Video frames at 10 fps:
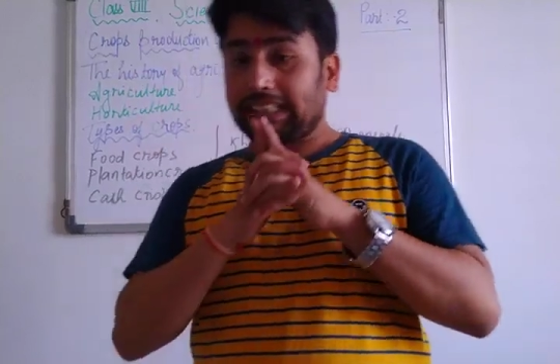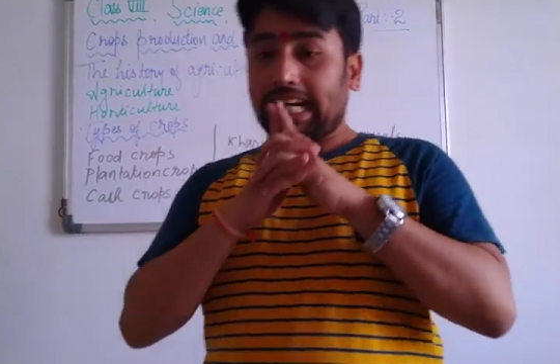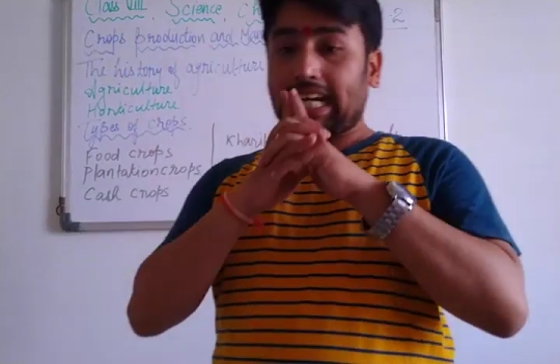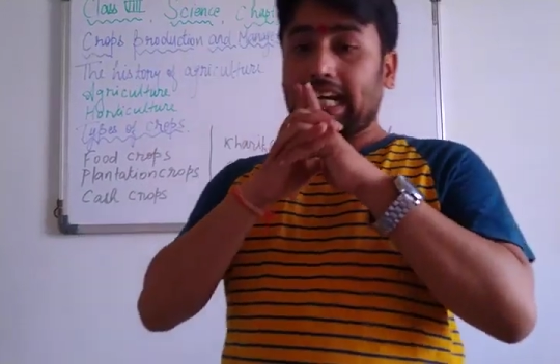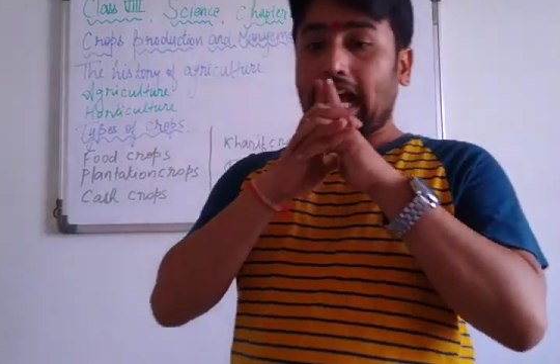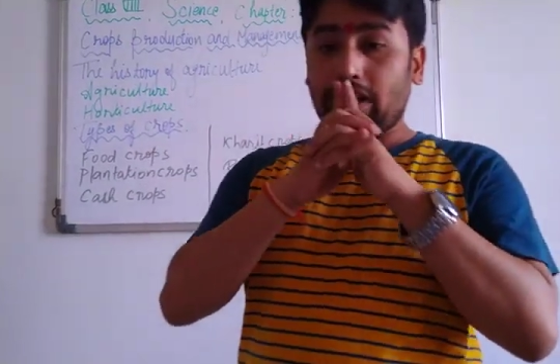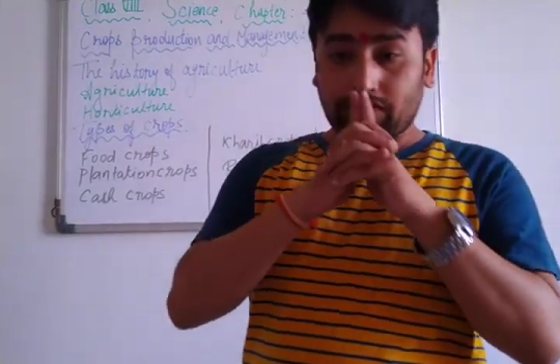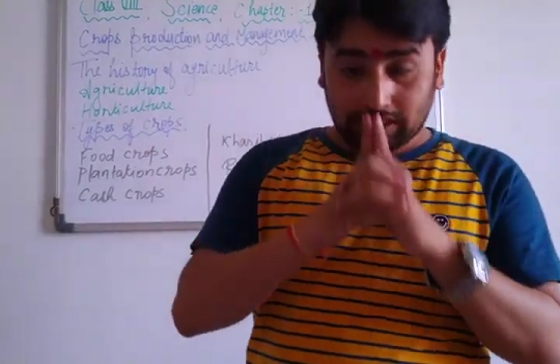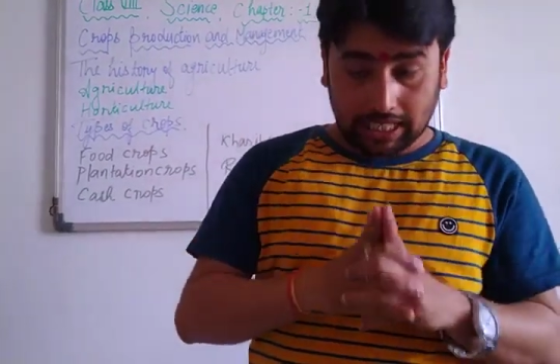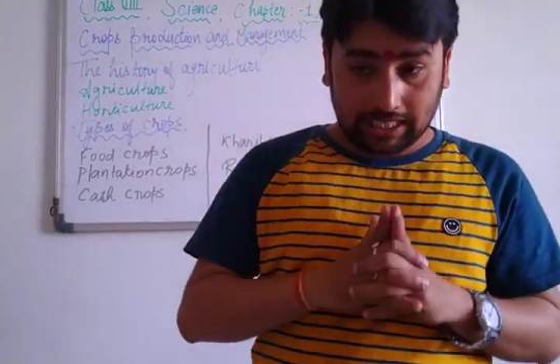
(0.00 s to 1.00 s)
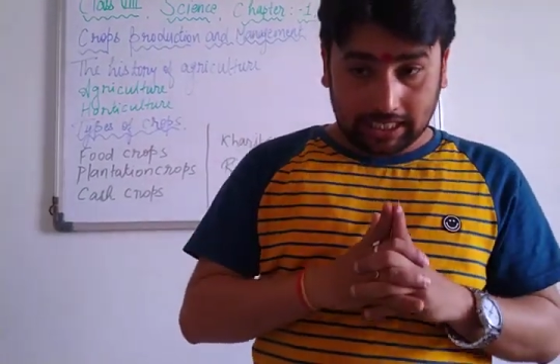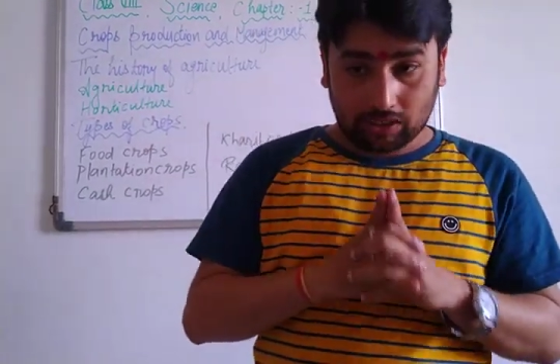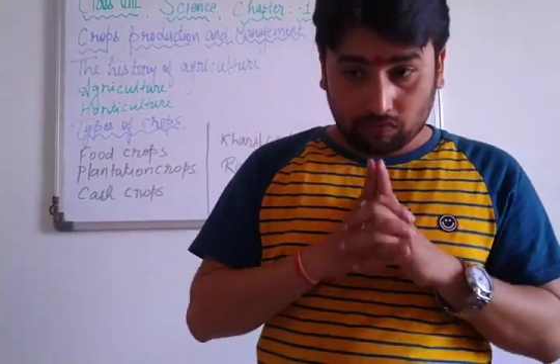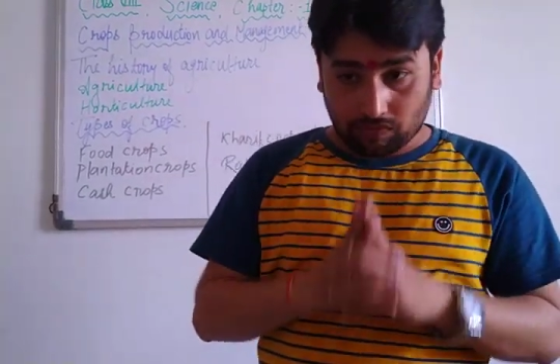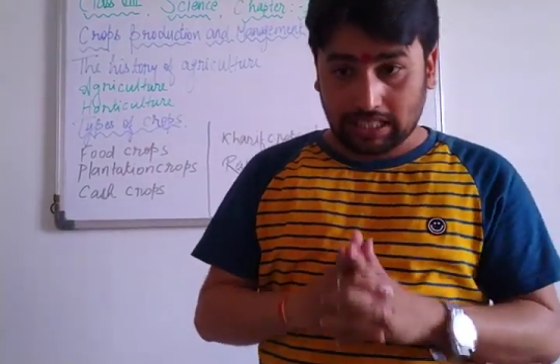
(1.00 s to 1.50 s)
their life cycle
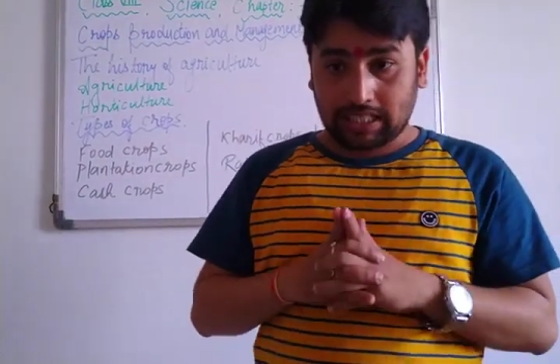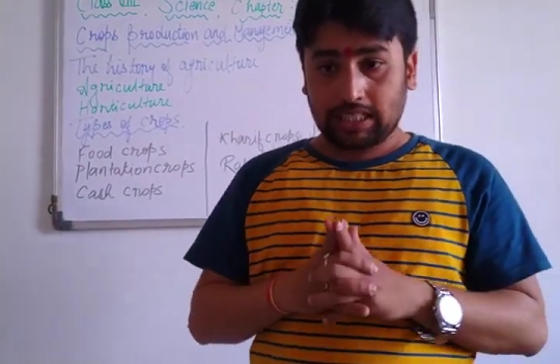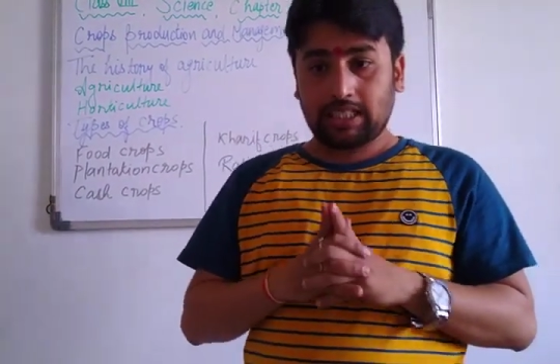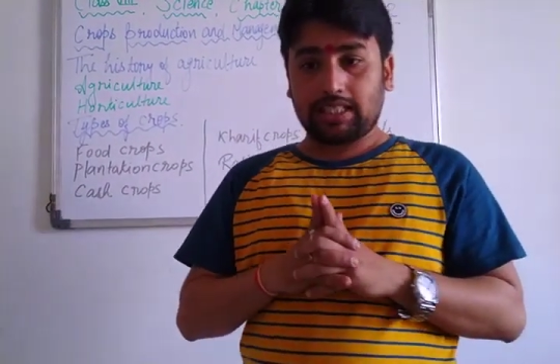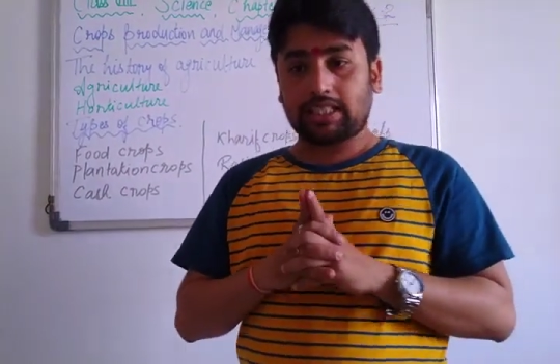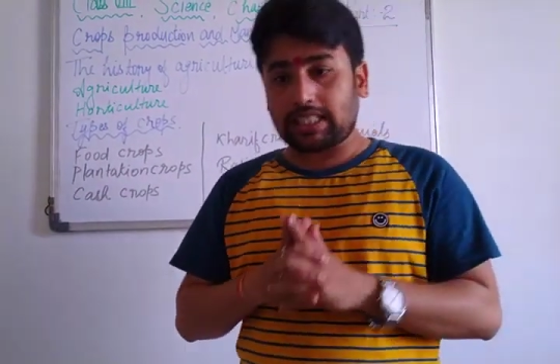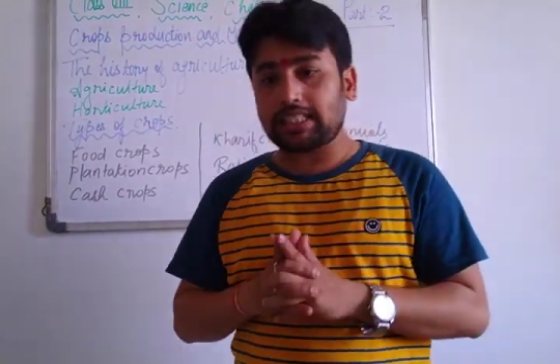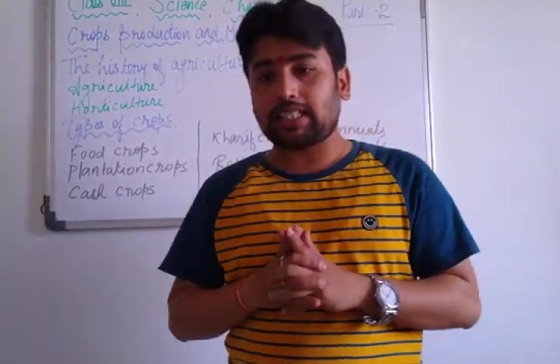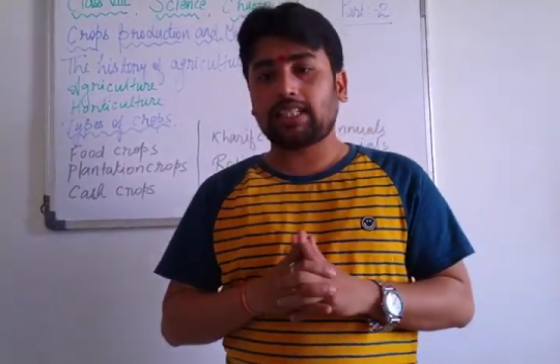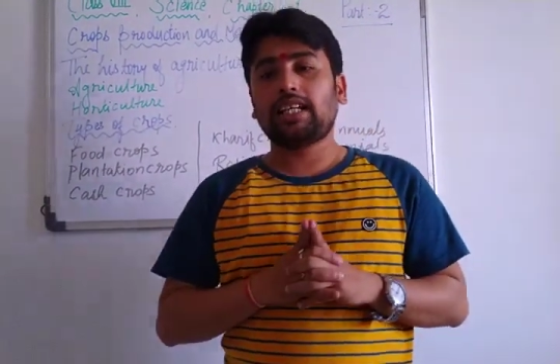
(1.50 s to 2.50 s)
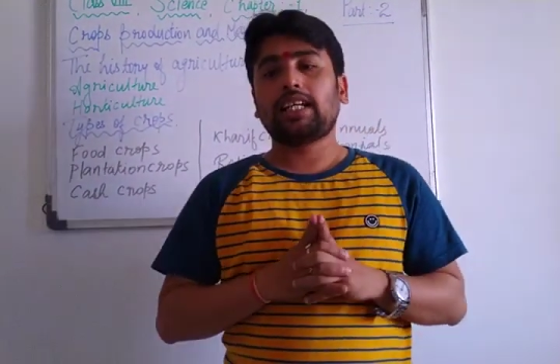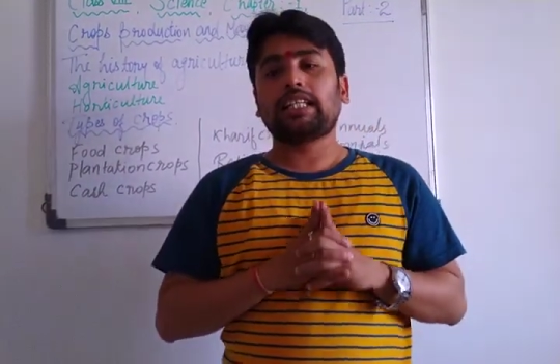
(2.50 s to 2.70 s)
in one season,